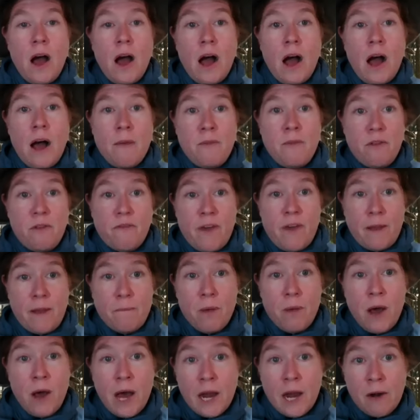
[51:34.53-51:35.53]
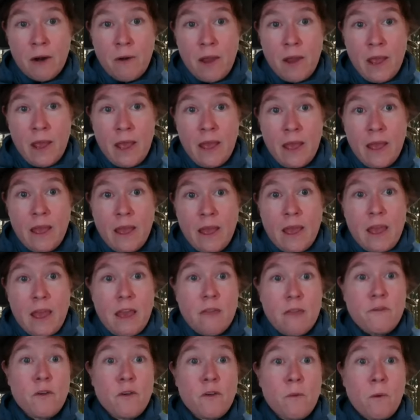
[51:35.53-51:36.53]
Um, you find pottery,
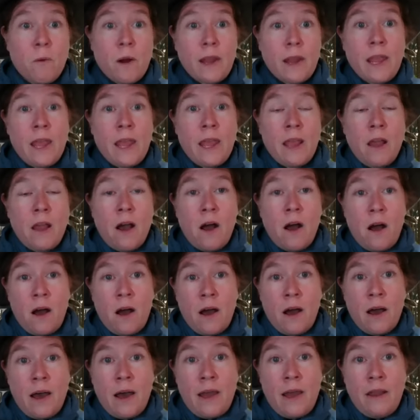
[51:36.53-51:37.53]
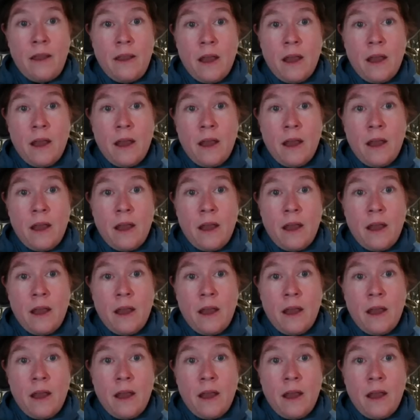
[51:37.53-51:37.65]
if you're working on